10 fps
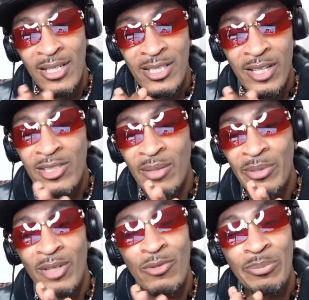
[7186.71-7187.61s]
Sell
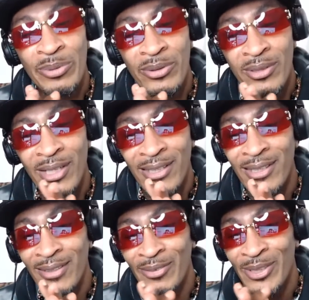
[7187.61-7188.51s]
some of your Ripple.
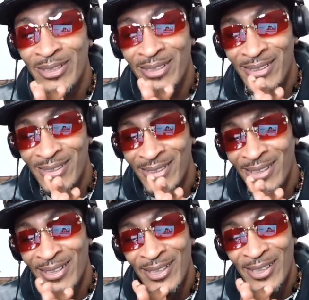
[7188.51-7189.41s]

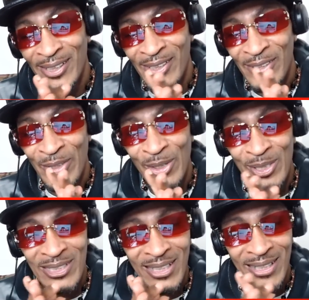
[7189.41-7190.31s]
You
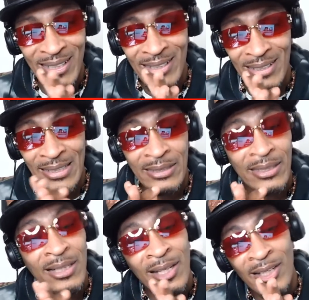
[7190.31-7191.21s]
know what I'm
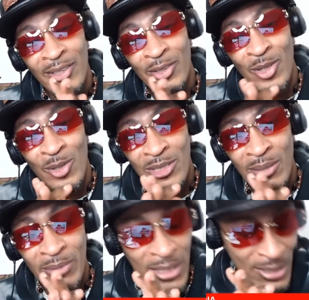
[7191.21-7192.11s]

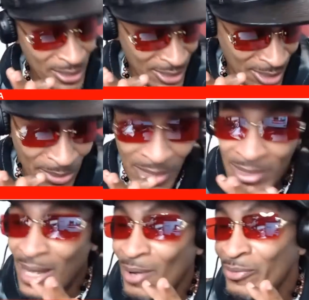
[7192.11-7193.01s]
saying? Some of
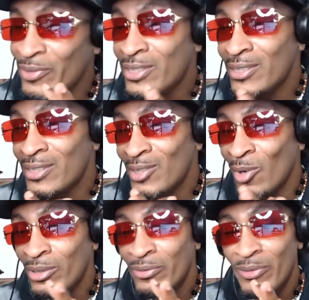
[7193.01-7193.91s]
these outfits is
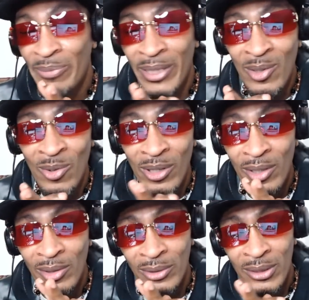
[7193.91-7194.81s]
only for Bitcoin
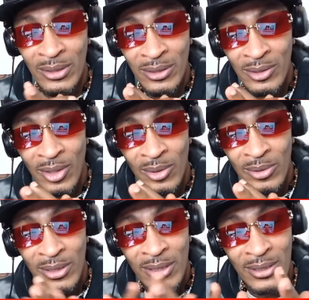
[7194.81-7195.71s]
holders.
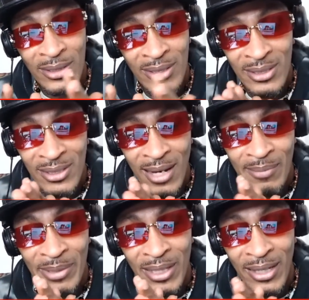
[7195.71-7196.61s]
It's got
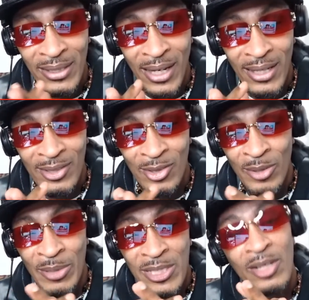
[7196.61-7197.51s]
to be like that. You
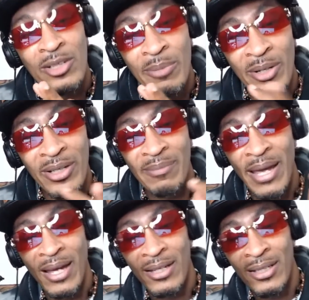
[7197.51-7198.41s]
know what I mean? Sell your Birkin
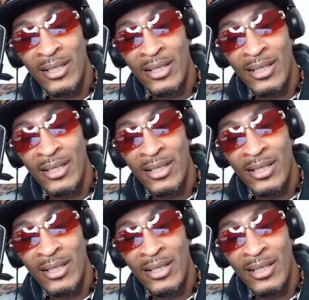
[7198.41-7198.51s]
bag.